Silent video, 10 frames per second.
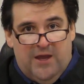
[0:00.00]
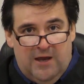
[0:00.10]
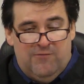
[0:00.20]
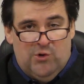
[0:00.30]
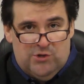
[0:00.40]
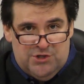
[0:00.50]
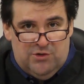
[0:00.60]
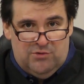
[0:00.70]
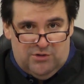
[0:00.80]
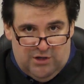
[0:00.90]
If your
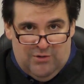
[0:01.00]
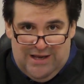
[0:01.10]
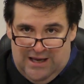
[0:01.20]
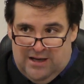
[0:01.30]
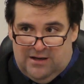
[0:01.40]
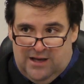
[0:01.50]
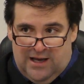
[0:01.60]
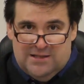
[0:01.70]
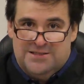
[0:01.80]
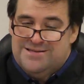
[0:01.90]
student, though, again,
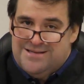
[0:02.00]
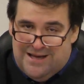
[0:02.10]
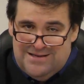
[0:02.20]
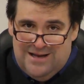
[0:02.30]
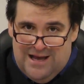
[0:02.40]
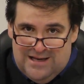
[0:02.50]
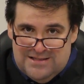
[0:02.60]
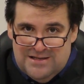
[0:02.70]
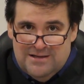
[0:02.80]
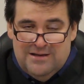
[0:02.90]
hits 10
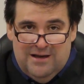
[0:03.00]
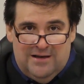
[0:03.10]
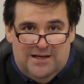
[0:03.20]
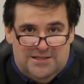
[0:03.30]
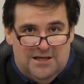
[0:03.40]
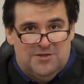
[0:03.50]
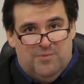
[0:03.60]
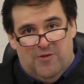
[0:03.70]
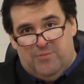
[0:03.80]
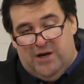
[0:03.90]
days in a
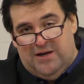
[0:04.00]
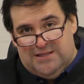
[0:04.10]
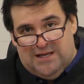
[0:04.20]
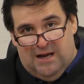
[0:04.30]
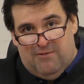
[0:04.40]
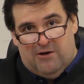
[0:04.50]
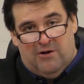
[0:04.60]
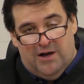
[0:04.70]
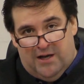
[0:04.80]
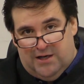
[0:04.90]
6-month period of time that
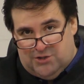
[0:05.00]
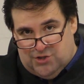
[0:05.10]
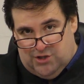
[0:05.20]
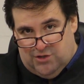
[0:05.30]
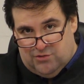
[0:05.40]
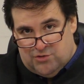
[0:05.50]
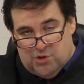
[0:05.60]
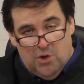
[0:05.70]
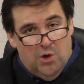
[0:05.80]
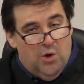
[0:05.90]
are
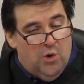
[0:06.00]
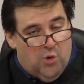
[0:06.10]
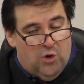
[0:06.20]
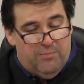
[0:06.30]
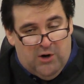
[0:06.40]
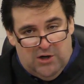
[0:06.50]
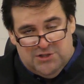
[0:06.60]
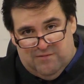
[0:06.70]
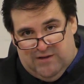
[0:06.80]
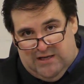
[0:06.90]
unexcused or
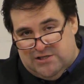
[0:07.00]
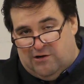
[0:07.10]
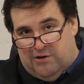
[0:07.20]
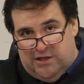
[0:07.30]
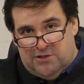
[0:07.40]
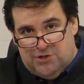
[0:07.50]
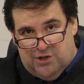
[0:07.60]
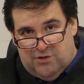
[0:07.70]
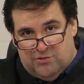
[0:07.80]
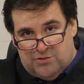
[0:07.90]
parts of days that are
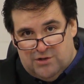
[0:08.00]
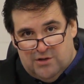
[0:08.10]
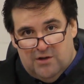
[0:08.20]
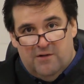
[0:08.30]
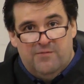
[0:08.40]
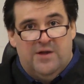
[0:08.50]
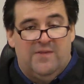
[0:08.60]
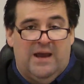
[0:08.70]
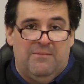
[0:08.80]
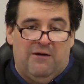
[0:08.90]
unexcused, then
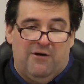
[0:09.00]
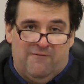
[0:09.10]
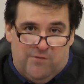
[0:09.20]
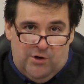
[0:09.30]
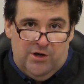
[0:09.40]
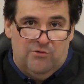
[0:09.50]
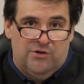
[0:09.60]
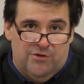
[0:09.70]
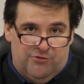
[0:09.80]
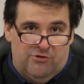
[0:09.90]
they may refer you
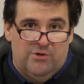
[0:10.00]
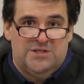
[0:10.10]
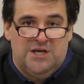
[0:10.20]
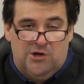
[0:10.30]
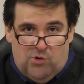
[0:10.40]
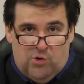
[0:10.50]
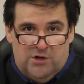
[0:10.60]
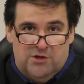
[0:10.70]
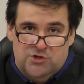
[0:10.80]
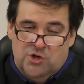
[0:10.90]
to the truancy
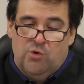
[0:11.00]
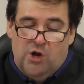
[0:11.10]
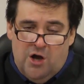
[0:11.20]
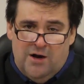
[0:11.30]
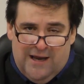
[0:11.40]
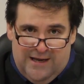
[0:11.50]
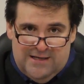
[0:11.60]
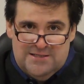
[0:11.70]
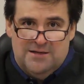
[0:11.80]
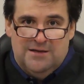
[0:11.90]
court so long
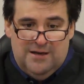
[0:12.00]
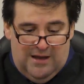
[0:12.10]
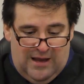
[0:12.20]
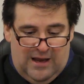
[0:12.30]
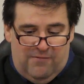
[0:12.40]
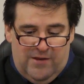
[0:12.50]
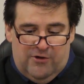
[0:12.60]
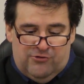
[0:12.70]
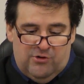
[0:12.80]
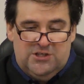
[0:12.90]
as in
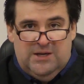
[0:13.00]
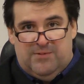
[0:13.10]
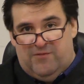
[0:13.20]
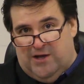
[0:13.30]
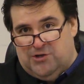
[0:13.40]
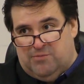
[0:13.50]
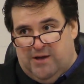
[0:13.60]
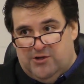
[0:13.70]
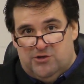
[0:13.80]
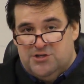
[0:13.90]
their truancy prevention
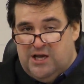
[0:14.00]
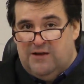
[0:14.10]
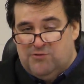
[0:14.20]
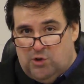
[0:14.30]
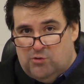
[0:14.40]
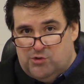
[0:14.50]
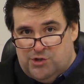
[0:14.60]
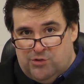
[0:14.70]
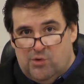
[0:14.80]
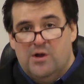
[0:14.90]
measures they have told
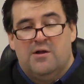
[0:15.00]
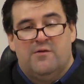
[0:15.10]
you